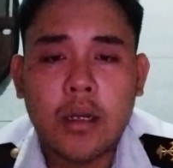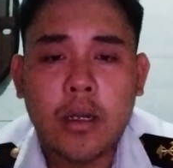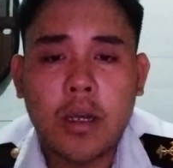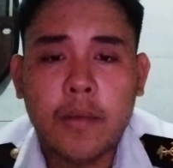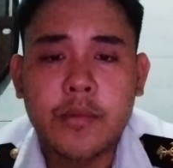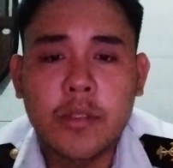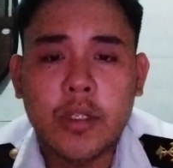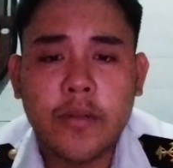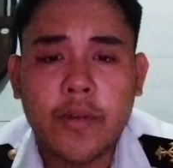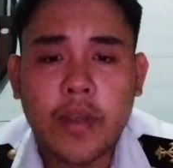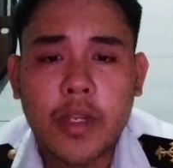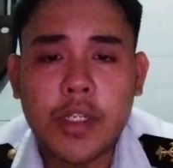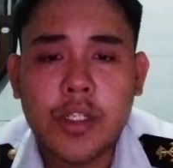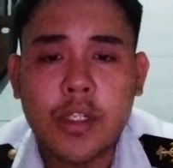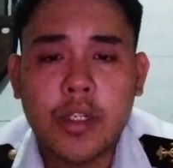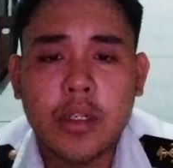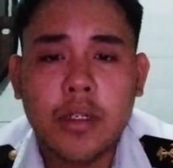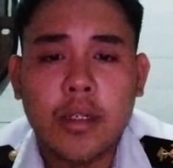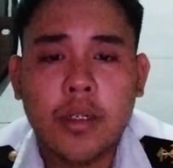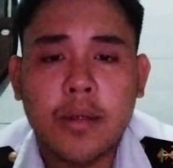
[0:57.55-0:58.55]

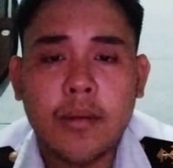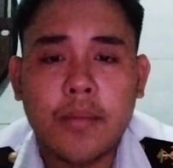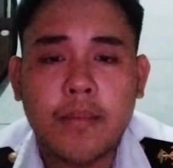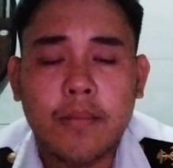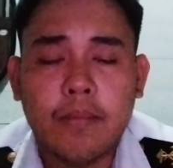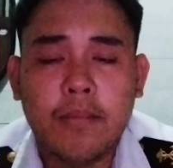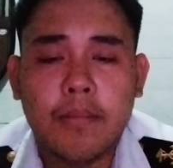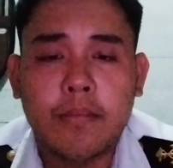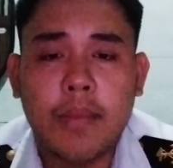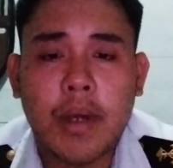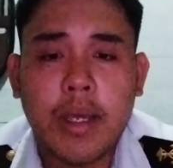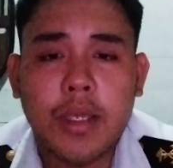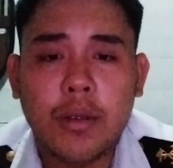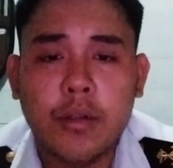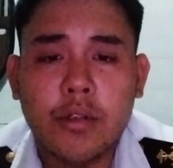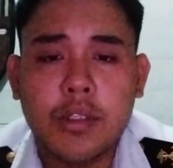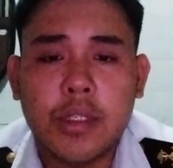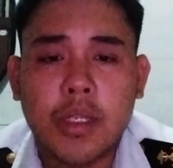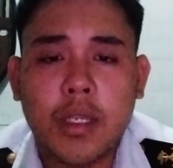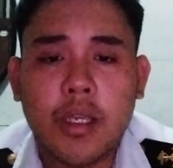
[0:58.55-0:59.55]
observation by
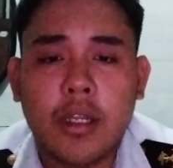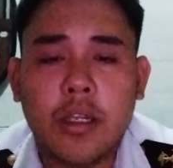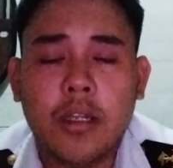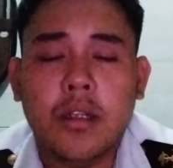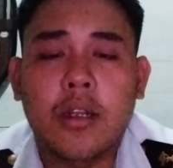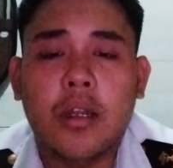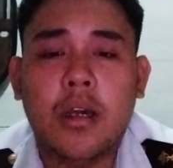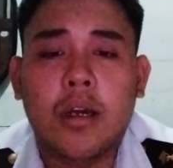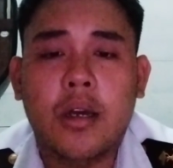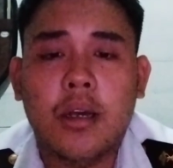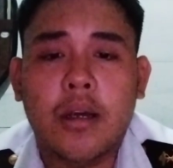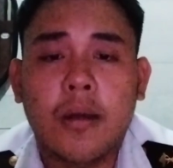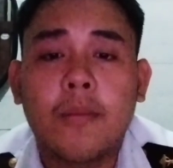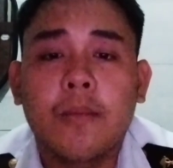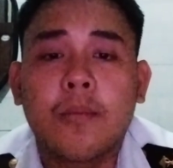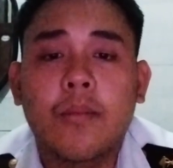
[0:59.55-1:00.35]
using the